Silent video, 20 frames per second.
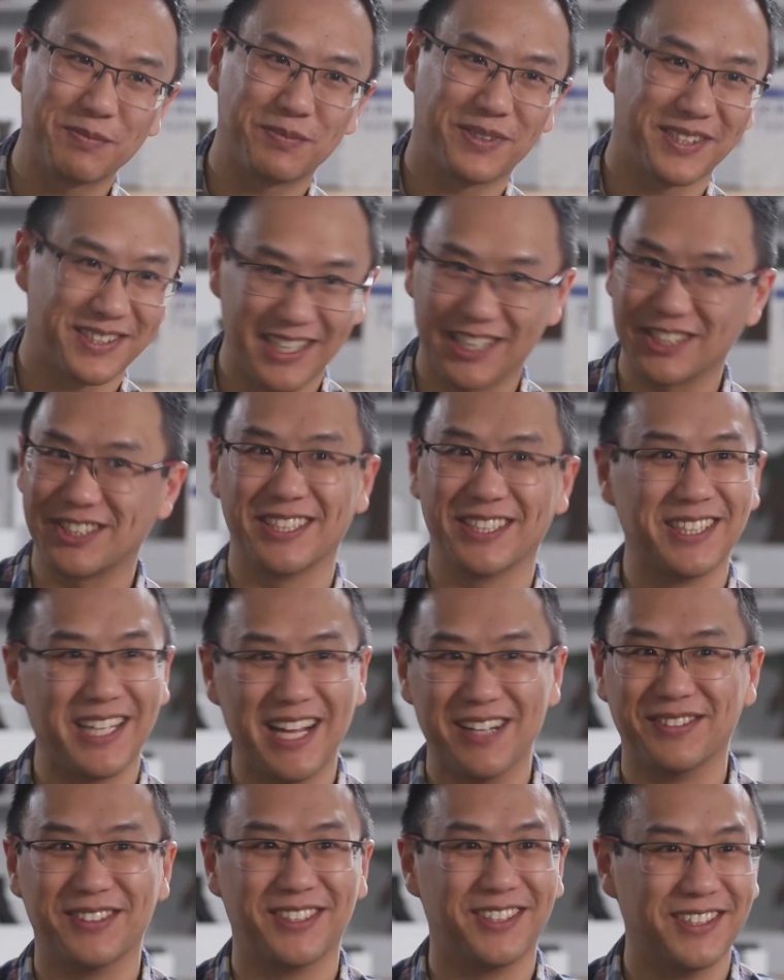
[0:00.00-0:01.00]
production
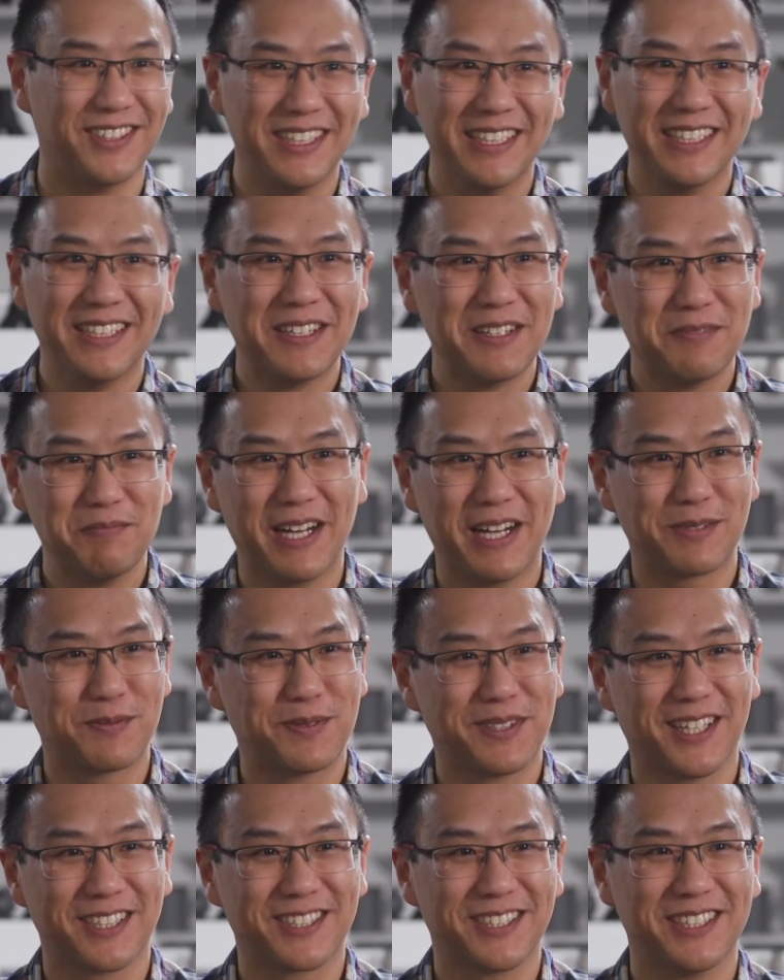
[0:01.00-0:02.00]
level, mass
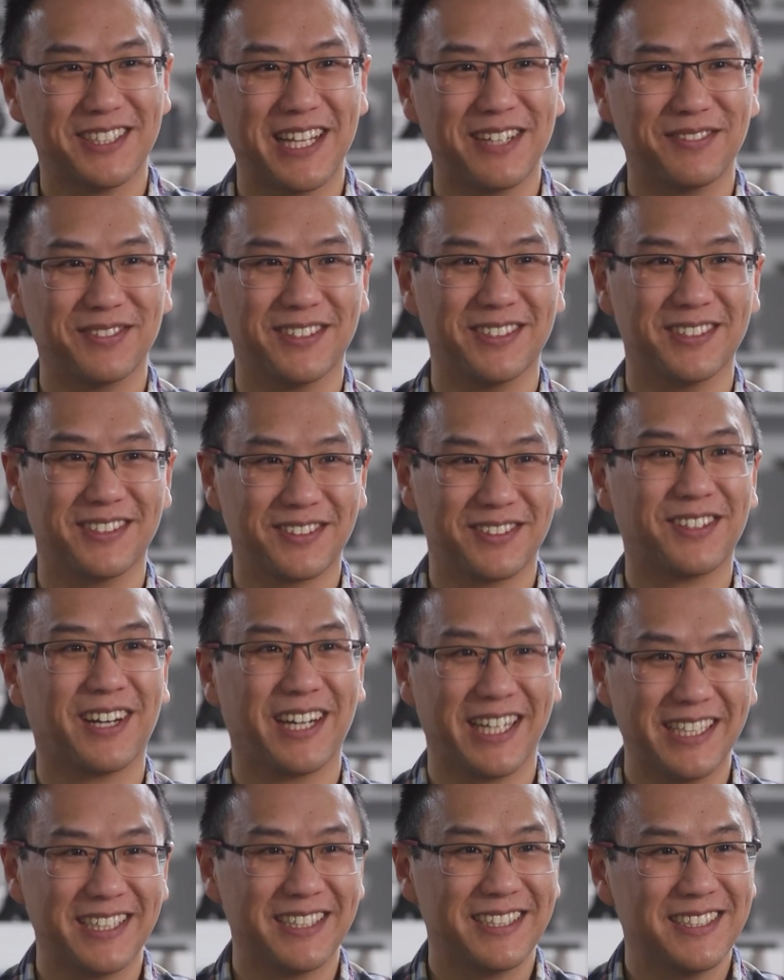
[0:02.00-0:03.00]
production level,
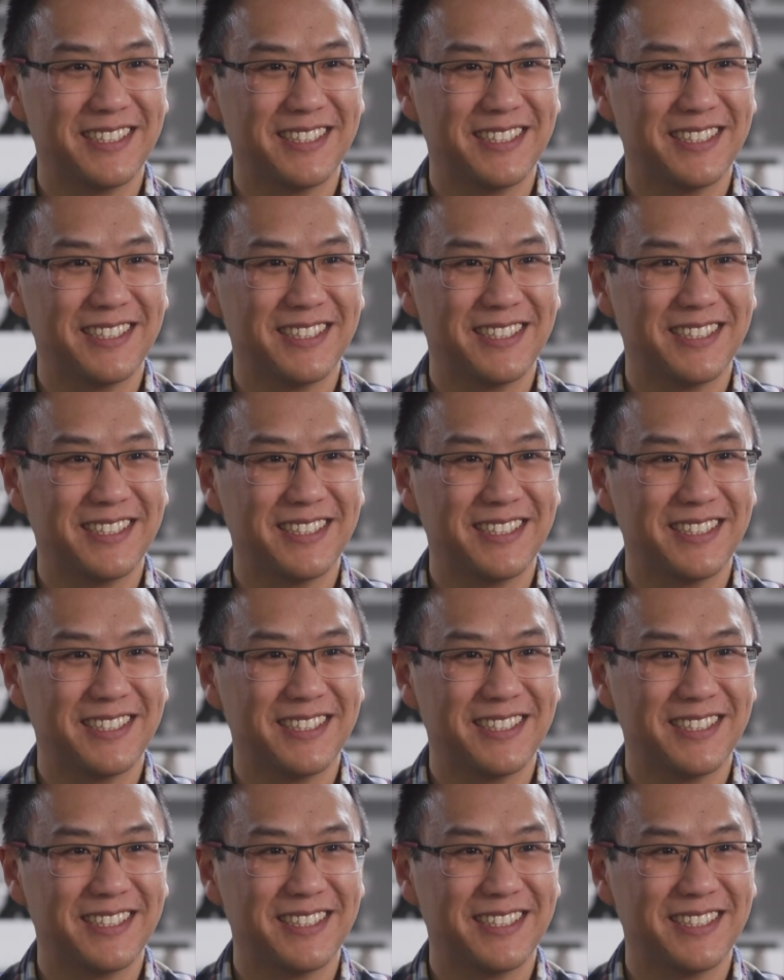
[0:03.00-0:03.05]
right?